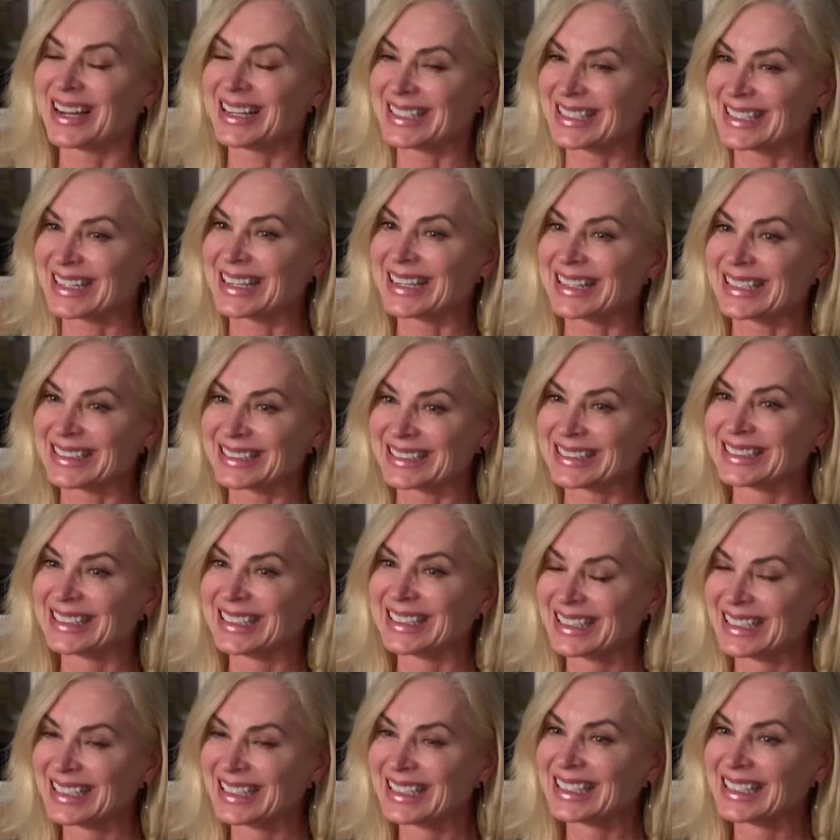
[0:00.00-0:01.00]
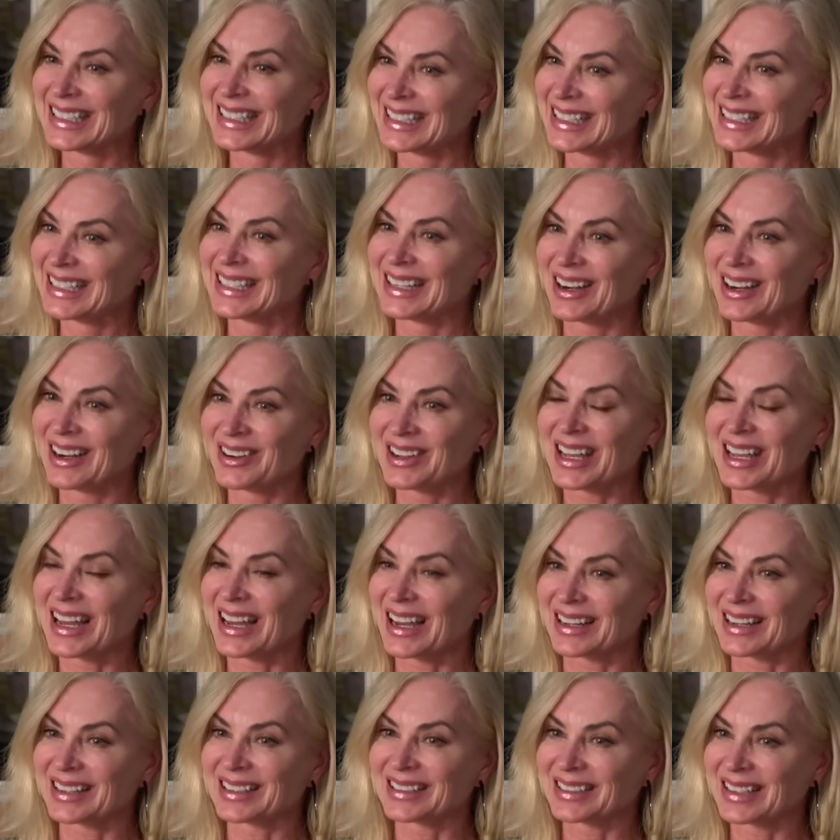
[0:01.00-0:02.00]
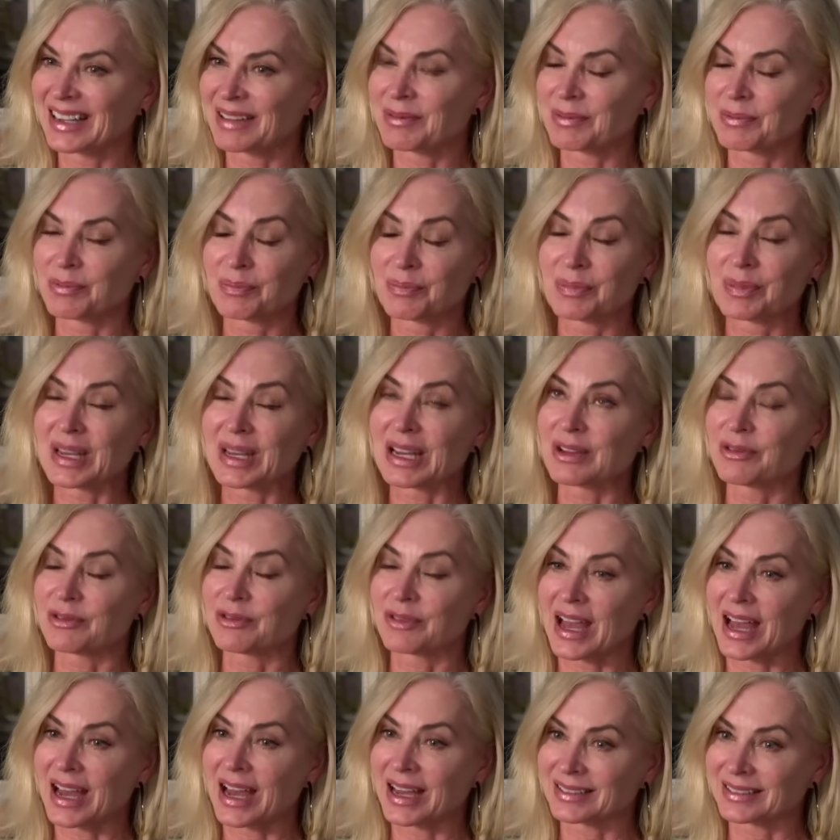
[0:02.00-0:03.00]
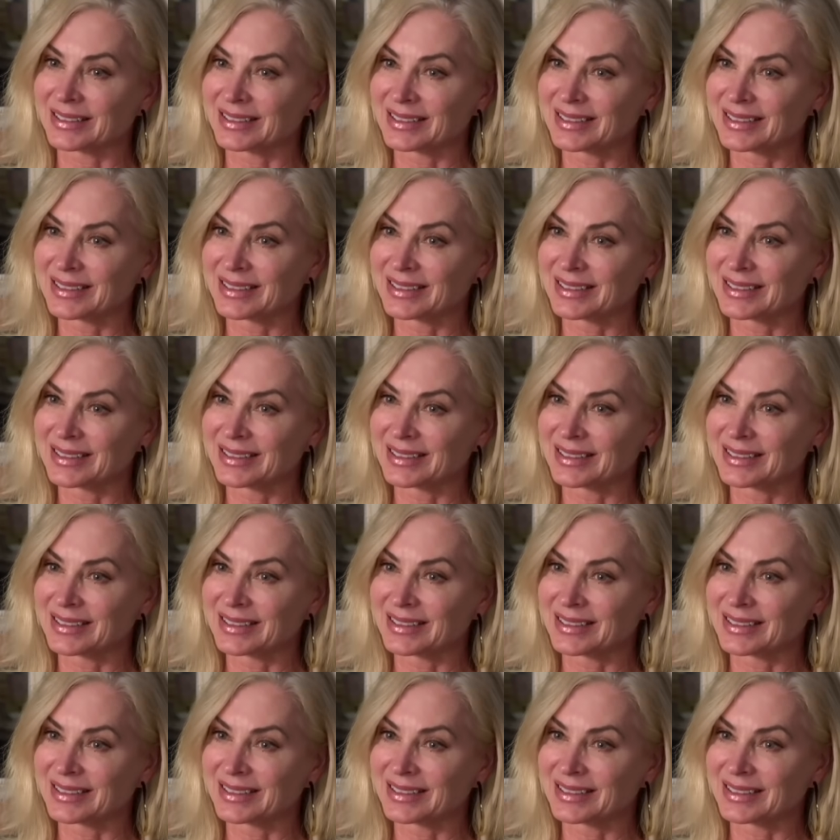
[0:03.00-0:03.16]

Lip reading: months ago. I did. Oh, yeah. I'm a big fan.